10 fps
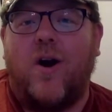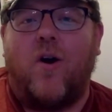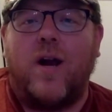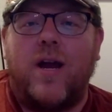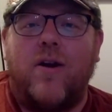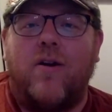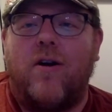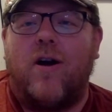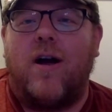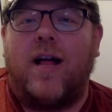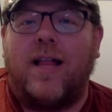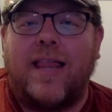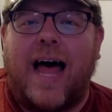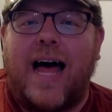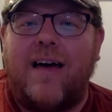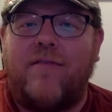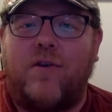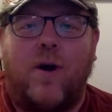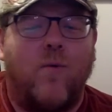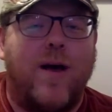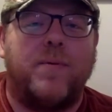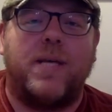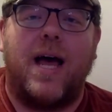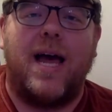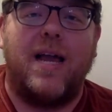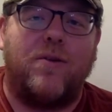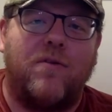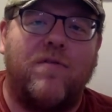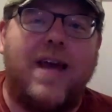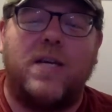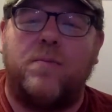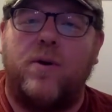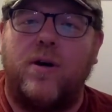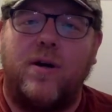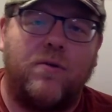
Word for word: or here uh, live through our website, through Facebook,